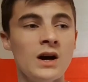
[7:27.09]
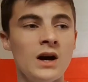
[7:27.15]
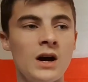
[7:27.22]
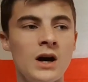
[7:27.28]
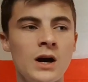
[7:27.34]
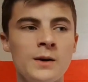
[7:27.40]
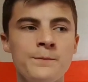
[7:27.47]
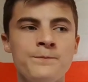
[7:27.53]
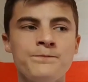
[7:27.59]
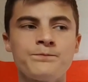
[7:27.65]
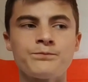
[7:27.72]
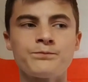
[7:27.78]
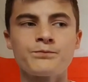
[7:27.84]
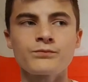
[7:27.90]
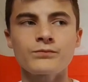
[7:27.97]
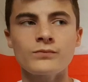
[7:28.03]

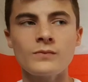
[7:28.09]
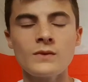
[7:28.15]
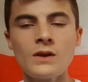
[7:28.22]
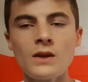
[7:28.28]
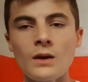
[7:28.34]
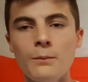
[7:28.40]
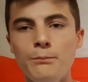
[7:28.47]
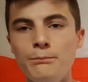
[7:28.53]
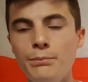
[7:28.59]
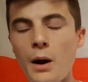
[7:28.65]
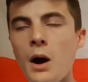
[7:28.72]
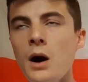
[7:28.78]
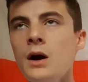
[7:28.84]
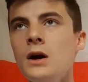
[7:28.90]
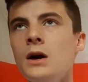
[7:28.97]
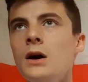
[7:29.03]

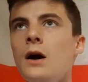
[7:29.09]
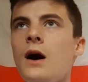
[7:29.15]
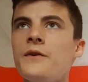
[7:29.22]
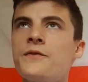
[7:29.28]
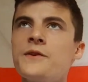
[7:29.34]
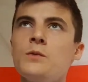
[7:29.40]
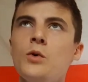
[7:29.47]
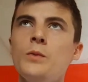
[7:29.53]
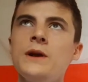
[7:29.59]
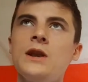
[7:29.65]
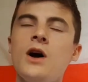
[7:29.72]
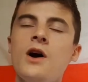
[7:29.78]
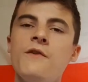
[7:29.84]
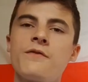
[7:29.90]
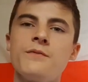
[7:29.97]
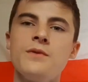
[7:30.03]
But I think what we
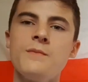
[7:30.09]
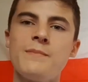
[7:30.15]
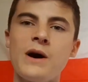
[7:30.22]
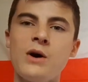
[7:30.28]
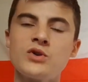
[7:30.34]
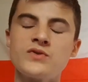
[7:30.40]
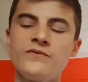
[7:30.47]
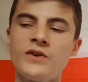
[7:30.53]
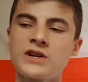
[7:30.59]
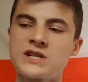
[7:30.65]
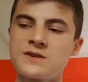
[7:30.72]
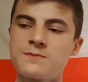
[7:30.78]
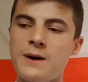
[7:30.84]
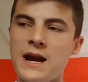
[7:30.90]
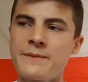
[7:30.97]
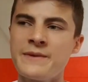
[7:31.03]
learnt from the Belgium
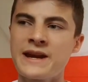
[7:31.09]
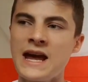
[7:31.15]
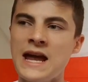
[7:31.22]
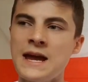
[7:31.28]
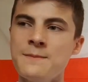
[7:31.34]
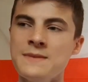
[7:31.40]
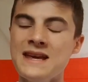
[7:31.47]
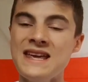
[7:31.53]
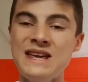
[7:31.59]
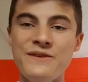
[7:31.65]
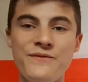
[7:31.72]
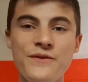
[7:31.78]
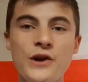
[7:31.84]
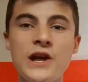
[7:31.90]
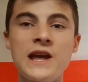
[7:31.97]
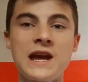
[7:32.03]
versus Panama game,
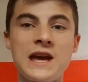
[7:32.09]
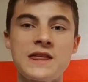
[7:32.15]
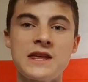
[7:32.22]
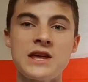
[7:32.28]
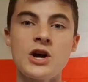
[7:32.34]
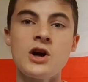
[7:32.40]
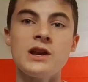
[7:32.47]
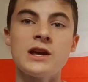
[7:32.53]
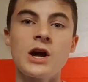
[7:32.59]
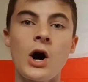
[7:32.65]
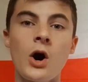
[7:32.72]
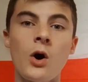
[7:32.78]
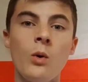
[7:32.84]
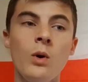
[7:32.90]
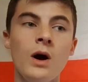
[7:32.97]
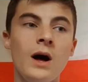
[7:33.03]
if you can get the early
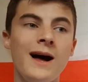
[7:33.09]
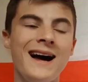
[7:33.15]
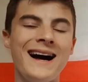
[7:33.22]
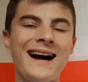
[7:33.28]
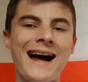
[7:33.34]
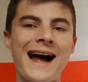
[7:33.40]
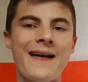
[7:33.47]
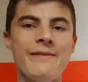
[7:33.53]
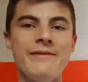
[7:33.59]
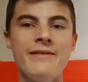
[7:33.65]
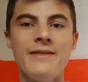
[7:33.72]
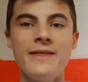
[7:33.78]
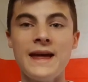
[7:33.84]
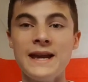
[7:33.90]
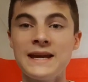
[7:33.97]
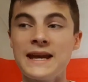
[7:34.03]
goal
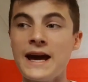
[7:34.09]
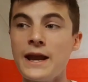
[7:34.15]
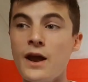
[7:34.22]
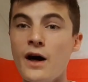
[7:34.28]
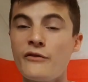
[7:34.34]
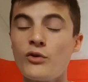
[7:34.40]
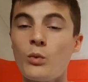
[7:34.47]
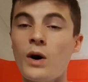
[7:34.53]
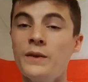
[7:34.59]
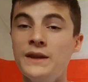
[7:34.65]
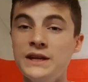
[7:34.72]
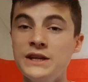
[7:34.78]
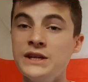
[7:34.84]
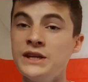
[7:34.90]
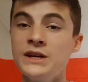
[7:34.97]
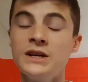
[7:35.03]
and then get another one,
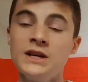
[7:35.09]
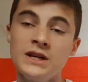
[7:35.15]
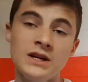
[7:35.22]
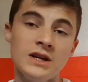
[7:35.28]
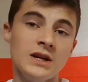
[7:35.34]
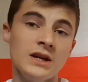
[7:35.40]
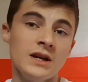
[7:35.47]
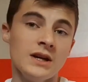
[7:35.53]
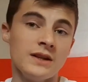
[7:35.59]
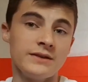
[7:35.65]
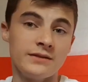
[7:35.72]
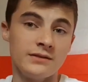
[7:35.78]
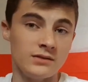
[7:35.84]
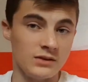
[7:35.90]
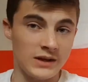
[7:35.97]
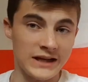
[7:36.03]
then
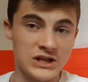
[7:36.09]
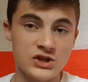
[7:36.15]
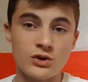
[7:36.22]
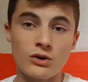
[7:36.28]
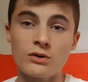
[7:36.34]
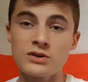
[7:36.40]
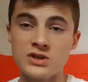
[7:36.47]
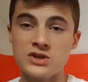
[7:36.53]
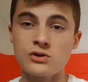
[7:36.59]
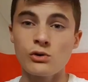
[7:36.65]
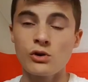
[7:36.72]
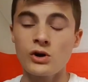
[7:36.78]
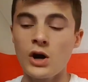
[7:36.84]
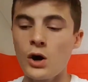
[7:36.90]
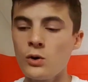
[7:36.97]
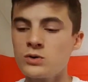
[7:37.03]
they struggle to
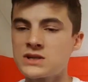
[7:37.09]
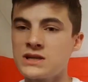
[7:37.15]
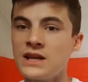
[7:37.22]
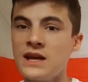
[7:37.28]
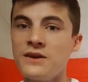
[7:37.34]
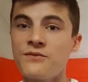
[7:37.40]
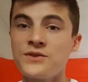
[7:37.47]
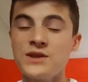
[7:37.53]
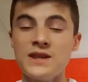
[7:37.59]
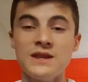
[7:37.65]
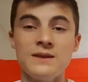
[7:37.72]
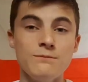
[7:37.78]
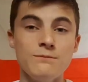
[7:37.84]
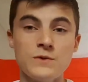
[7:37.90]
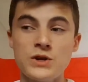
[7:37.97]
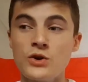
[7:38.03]
score goals, and if
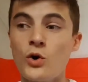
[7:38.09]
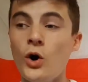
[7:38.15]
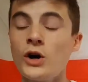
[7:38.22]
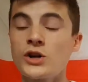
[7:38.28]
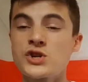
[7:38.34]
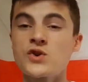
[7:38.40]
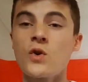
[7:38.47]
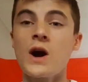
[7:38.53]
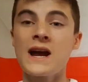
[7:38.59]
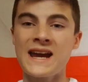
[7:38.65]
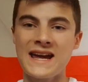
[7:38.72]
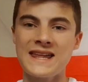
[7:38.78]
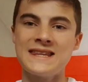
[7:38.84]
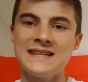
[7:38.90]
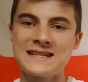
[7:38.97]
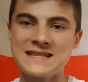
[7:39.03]
you got to try and
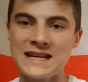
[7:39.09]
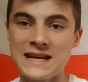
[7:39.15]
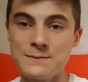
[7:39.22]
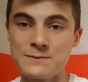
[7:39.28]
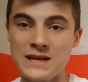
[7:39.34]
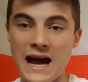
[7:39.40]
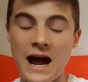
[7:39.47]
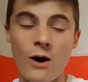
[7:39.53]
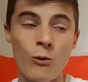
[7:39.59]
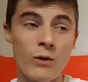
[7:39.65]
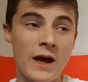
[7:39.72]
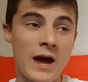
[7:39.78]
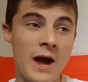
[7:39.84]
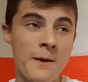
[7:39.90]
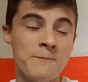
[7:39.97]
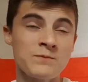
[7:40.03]
get these teams out
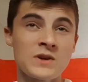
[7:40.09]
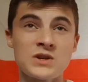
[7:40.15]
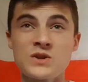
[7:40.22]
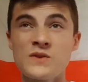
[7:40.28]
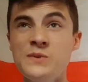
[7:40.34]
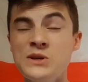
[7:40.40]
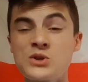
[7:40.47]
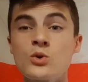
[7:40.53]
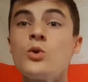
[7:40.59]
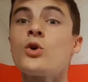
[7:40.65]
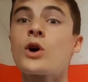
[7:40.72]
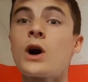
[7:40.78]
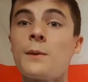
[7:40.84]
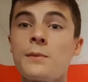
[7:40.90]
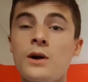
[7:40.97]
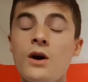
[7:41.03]
there. So if we score a
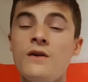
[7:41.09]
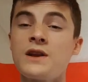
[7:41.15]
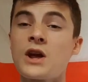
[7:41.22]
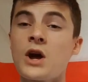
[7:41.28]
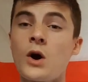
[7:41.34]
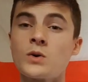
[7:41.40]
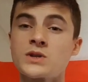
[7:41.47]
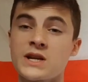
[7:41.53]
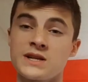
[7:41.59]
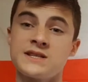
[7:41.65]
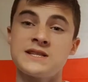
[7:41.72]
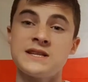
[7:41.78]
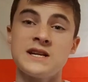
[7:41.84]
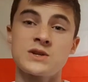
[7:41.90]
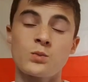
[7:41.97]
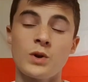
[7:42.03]
couple of early goals, I can
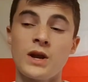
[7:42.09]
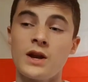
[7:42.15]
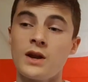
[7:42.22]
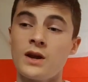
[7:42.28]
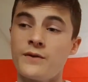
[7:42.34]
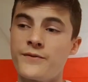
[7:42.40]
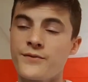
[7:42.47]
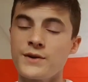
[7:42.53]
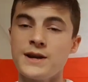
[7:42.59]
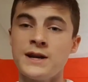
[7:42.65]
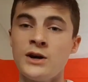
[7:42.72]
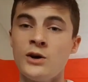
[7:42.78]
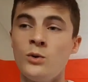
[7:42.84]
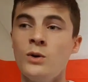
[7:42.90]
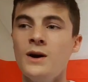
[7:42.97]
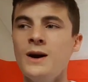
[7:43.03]
see us winning at
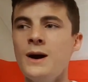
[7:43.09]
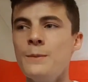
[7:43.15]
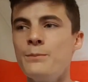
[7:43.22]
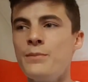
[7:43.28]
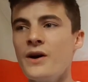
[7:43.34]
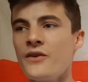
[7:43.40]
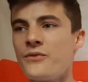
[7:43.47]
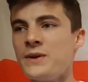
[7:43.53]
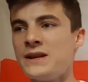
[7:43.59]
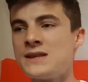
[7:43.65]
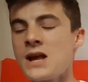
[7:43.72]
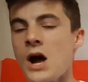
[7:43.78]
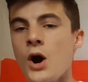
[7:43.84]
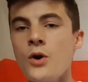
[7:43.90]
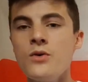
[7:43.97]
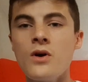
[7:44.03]
3-0. But if we
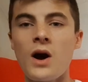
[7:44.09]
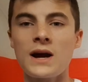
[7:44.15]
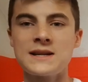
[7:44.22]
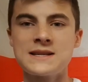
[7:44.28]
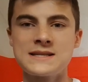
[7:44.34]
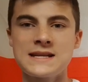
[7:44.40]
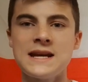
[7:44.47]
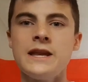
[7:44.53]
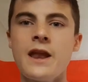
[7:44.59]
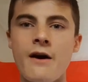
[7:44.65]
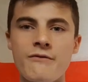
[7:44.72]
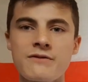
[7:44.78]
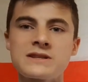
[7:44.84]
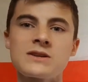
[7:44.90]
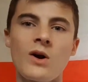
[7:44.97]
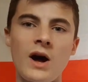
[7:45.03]
don't, I can see
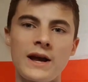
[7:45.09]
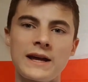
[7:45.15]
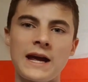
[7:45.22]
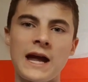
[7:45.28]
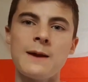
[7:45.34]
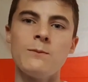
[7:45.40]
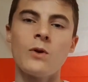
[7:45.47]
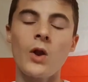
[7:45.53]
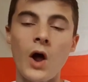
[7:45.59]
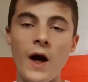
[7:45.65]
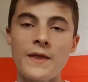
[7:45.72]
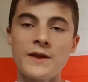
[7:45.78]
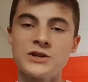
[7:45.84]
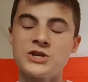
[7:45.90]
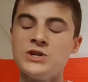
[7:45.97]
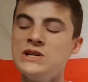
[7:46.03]
another tight game
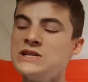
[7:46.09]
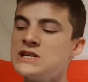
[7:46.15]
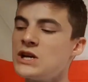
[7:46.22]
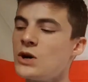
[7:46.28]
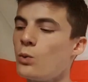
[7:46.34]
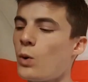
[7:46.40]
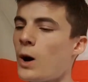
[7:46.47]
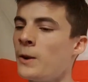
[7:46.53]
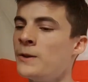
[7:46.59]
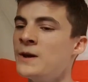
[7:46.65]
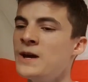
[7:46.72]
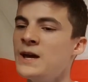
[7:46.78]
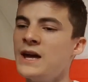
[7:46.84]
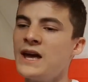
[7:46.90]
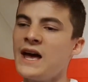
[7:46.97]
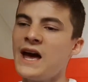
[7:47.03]
like the Tunisia one,
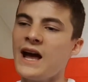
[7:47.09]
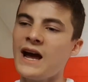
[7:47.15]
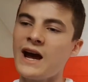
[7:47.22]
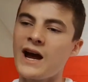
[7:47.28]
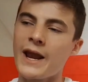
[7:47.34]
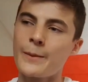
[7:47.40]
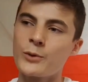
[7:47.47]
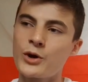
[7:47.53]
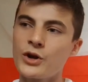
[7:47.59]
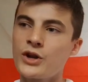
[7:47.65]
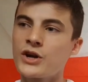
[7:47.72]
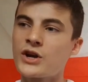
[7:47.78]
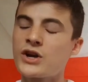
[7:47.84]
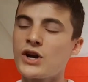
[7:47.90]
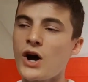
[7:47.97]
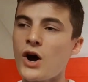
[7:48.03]
and I'm
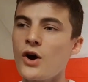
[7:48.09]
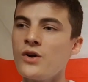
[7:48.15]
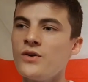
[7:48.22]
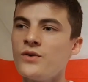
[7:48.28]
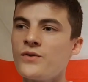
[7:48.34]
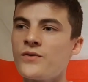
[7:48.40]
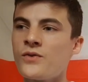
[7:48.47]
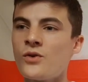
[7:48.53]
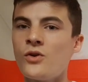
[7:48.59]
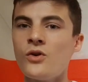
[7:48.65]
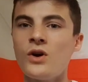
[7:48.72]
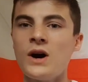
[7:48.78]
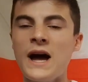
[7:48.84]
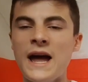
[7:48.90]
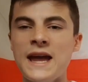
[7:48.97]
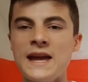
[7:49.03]
gonna go
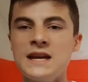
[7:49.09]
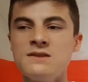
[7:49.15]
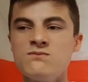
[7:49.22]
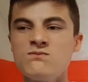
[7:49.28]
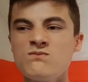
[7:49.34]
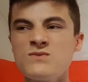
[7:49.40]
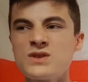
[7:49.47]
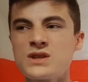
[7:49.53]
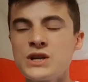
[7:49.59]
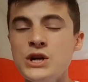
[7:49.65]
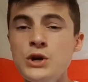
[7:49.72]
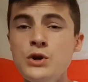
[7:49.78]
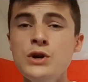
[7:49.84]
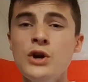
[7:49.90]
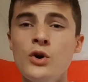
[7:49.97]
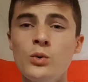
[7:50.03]
for a
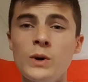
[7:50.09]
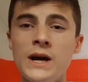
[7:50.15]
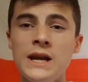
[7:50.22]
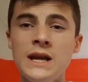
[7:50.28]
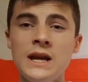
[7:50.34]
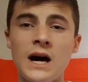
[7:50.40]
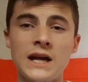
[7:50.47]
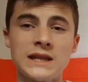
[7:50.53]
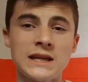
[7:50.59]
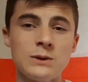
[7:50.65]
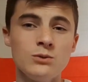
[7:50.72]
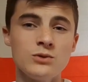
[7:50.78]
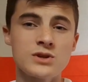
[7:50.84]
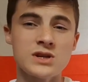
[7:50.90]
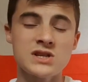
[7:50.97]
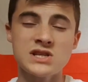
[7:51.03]
2-0 win. I think
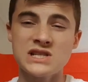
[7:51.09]
we'll